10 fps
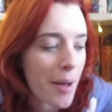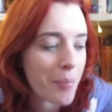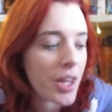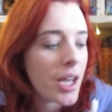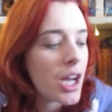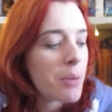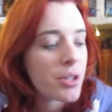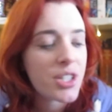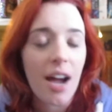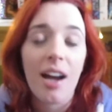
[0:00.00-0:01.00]
Um,
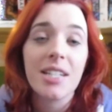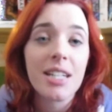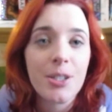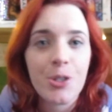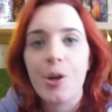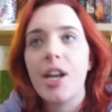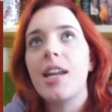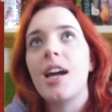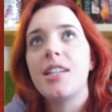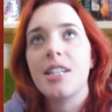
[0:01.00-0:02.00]
but yeah, I did enjoy
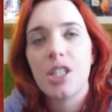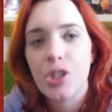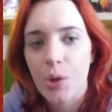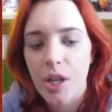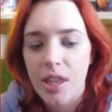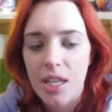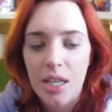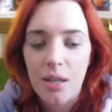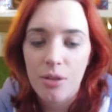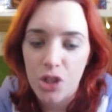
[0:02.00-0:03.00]
it. I did enjoy
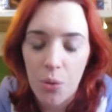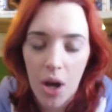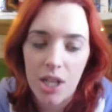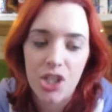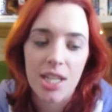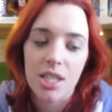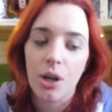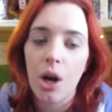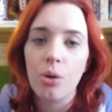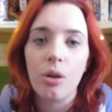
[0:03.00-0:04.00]
the duology as a
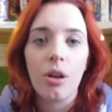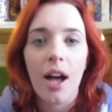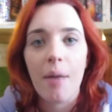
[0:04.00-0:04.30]
whole.